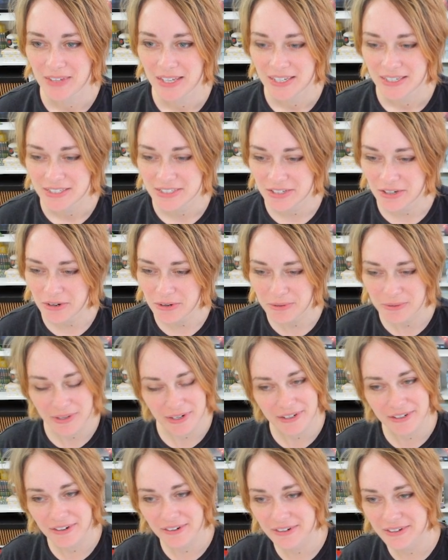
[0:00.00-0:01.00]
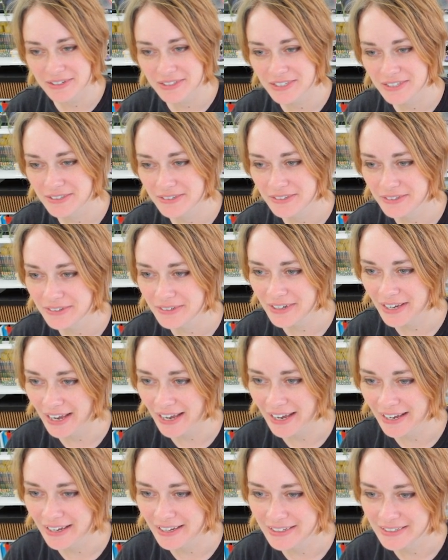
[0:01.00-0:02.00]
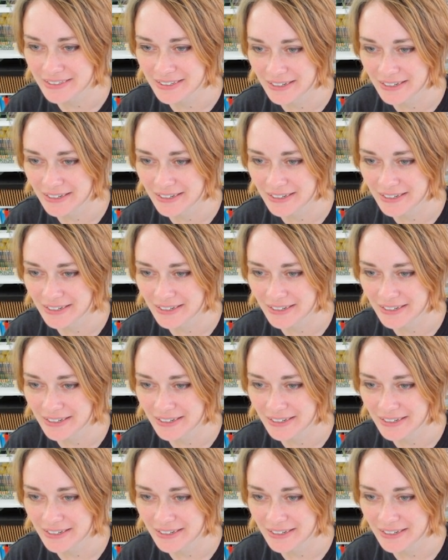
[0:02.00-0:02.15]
So we're going to look at,